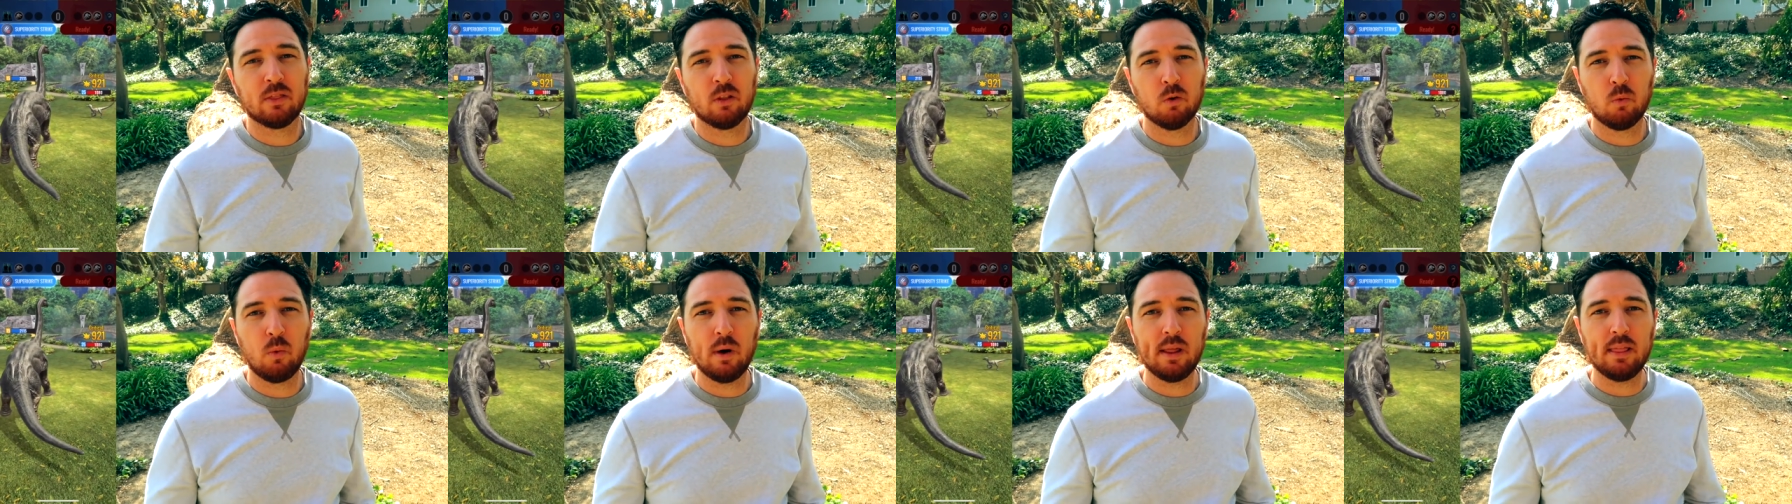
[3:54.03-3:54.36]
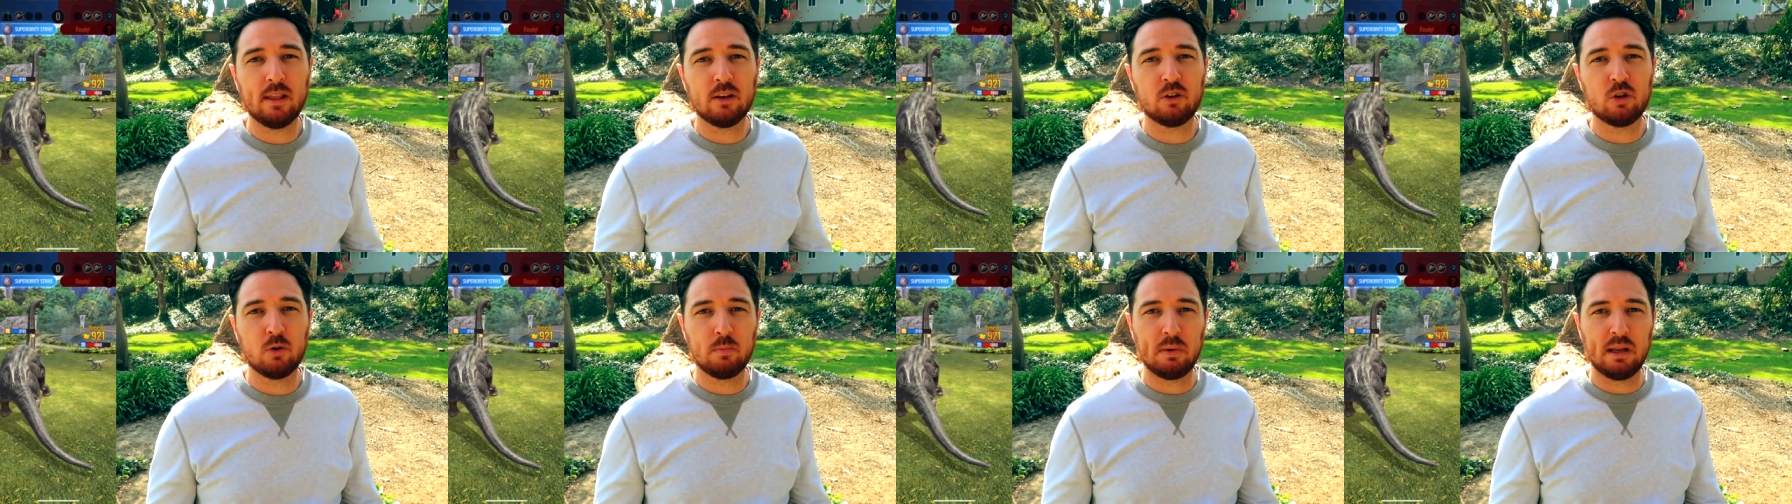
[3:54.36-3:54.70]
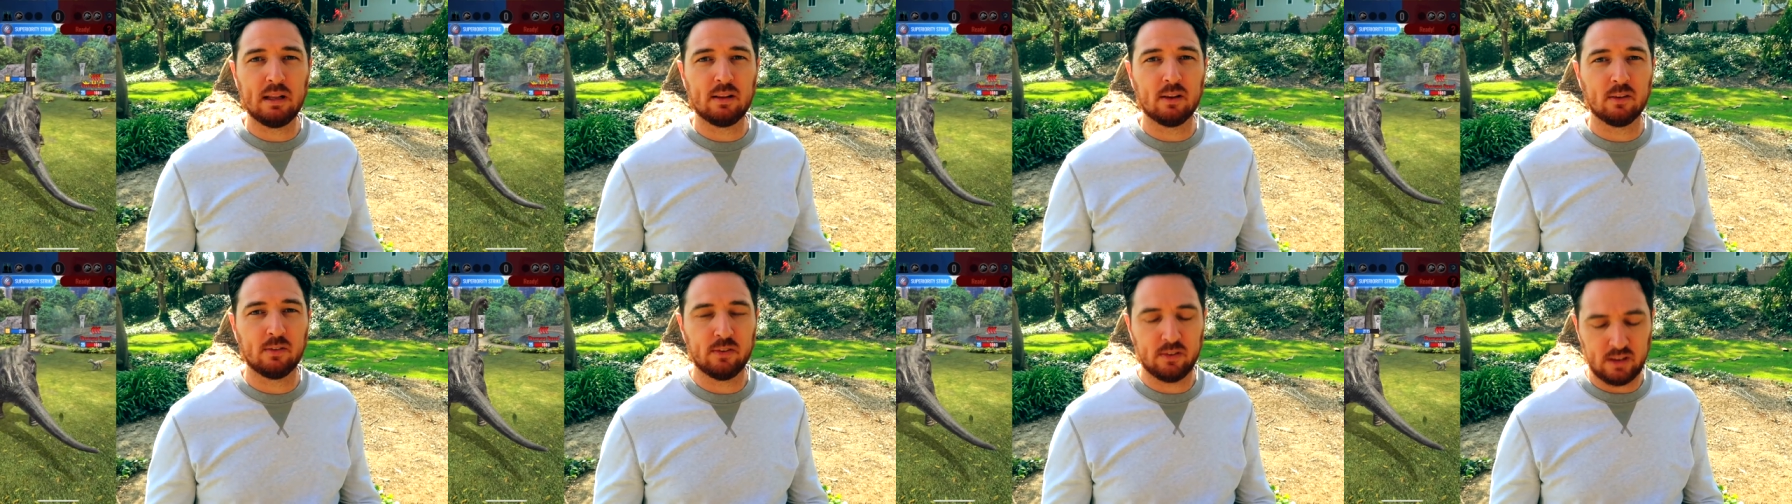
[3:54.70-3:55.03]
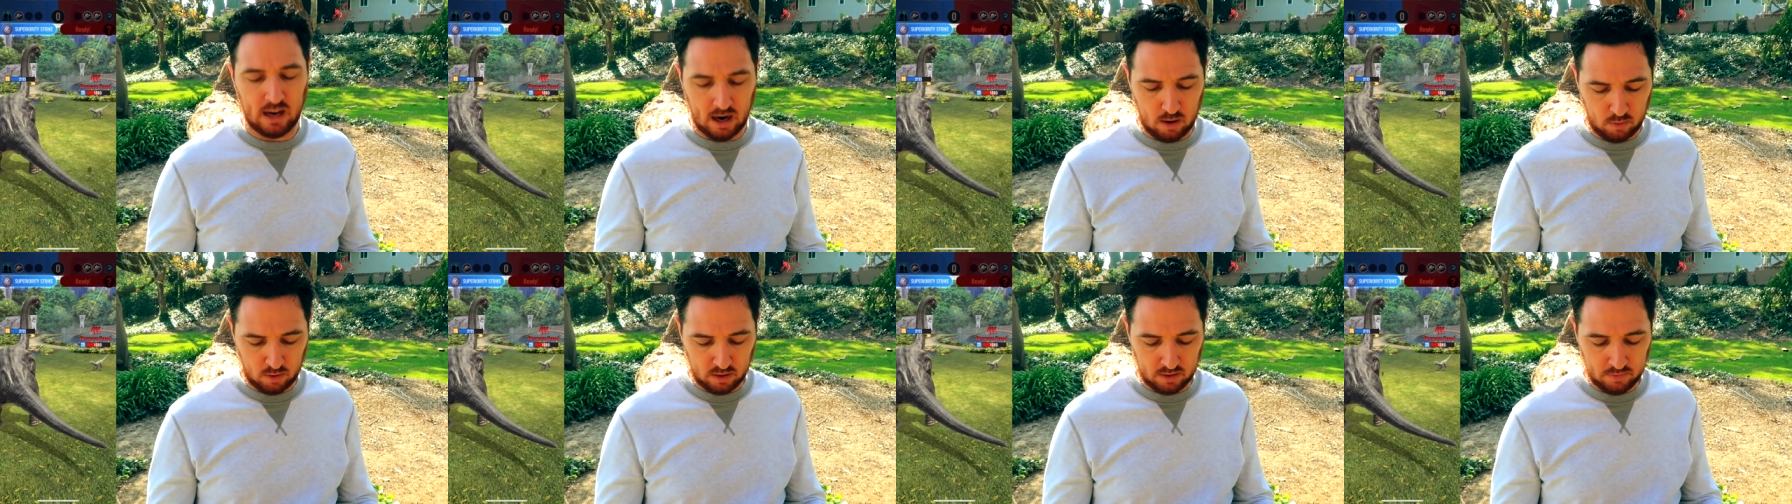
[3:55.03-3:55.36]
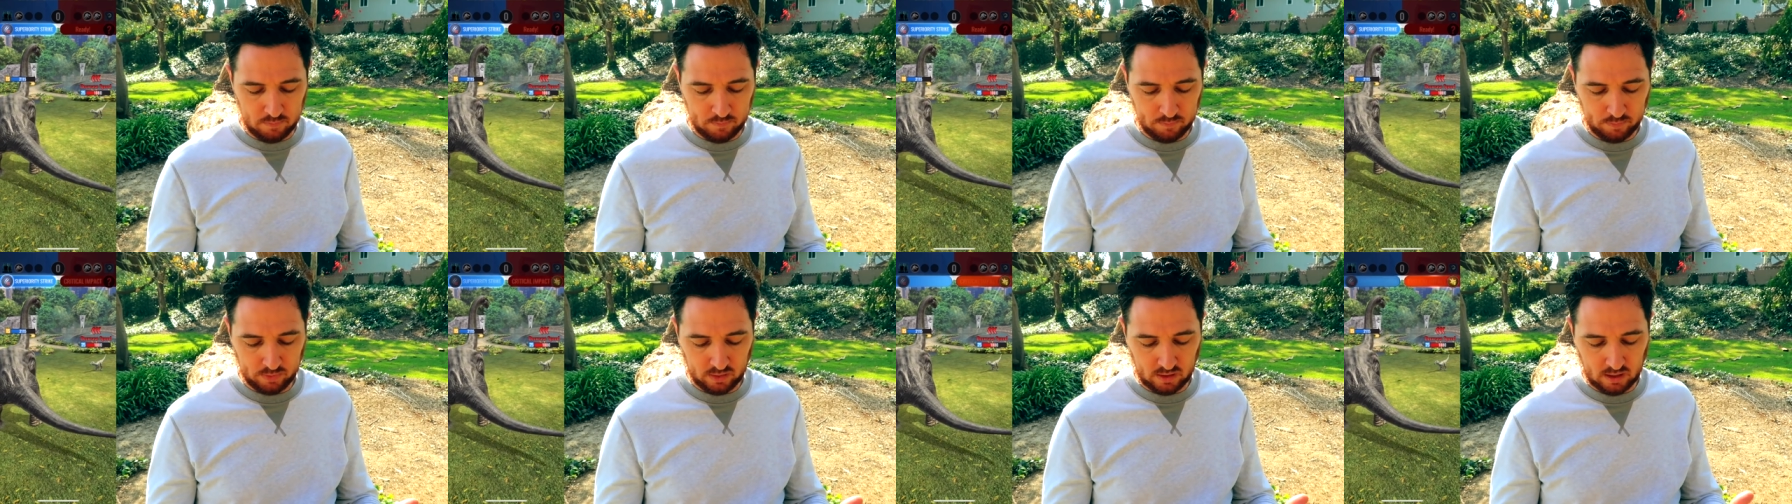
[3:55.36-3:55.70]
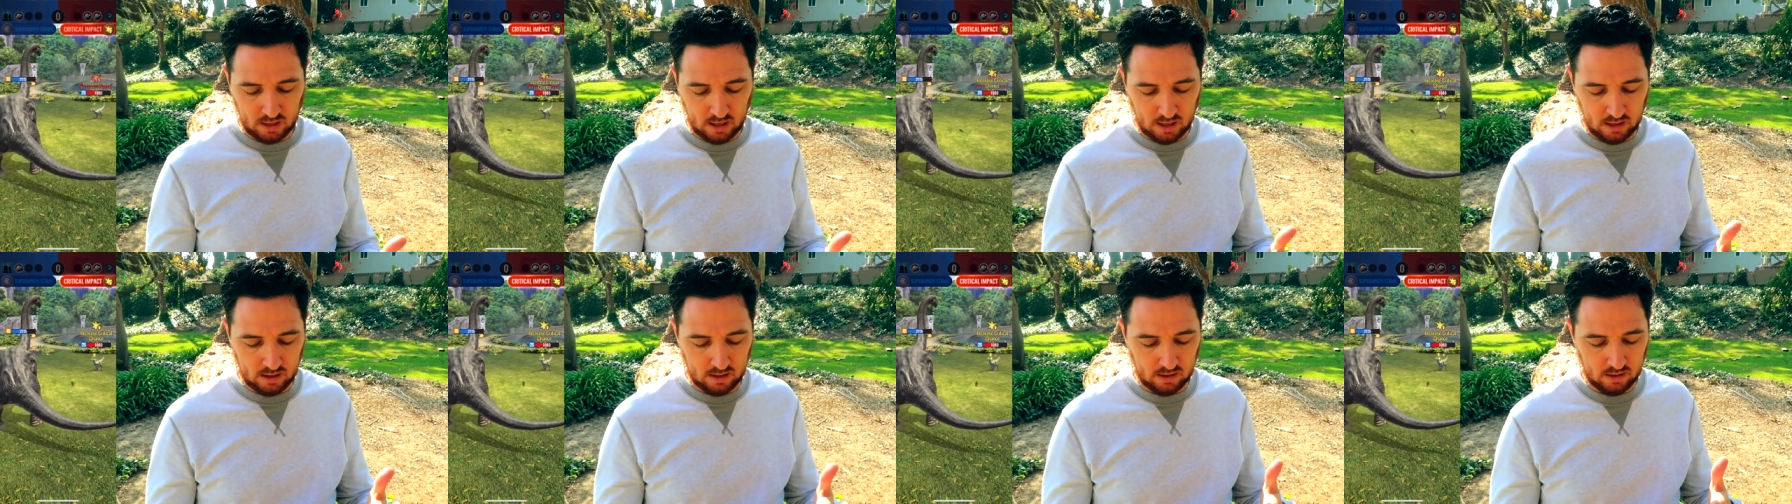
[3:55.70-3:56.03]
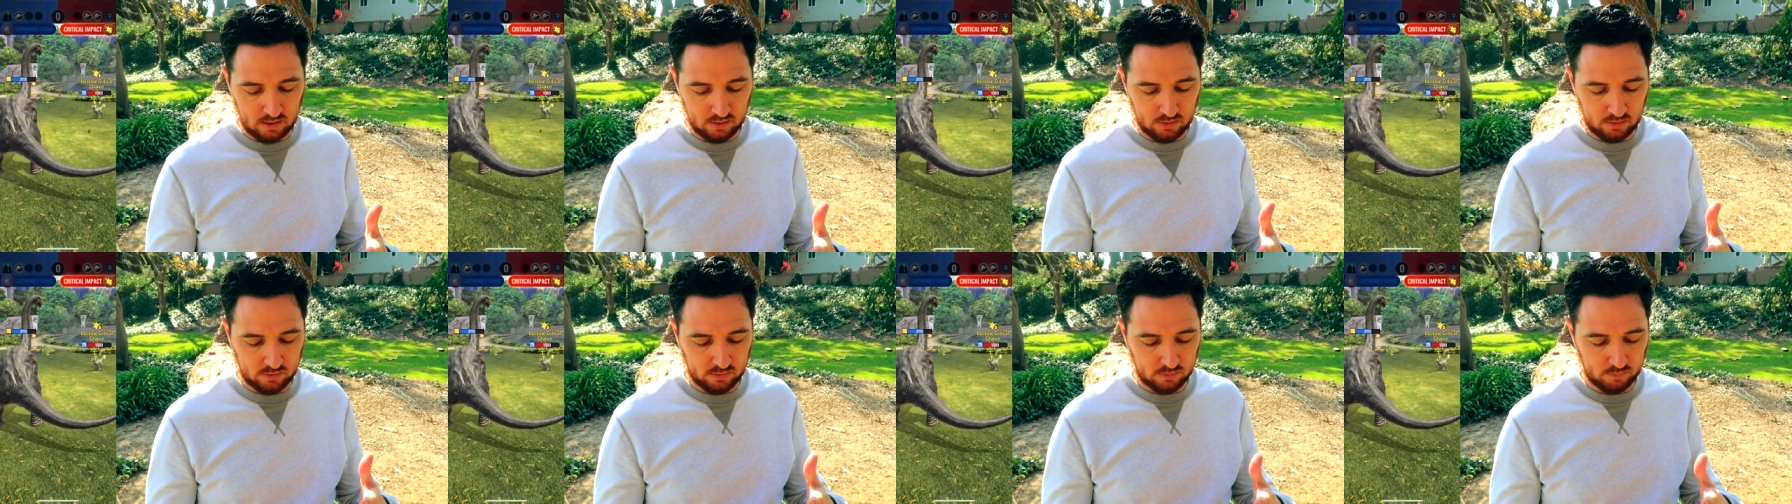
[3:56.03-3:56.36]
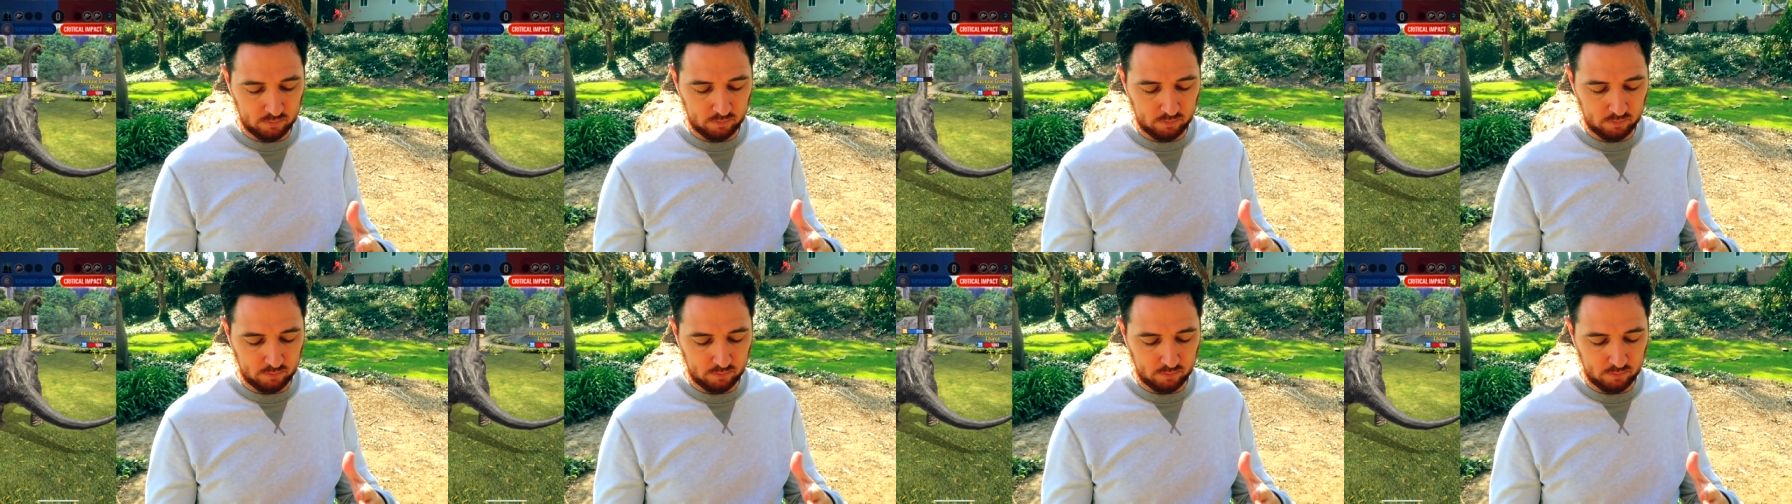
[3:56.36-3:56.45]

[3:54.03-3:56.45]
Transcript: the way that you beat this tower is